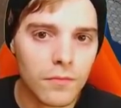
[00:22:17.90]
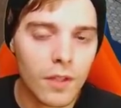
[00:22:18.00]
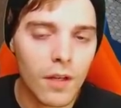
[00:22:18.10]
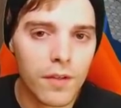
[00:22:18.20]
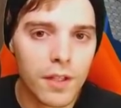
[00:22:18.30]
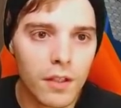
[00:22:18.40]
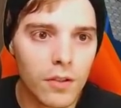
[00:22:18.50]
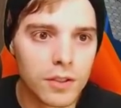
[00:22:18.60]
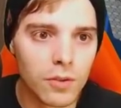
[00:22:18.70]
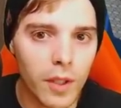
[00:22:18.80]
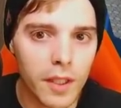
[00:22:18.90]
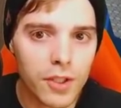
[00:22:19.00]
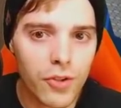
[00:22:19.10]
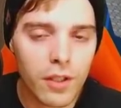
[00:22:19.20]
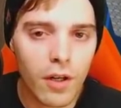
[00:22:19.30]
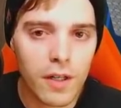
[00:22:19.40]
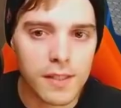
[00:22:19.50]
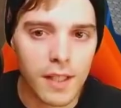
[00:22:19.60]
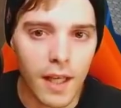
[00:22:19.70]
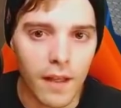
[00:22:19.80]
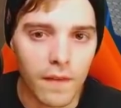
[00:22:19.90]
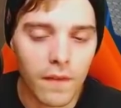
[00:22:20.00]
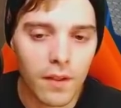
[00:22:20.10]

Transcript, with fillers: Everything goes away. 3 cards in hand.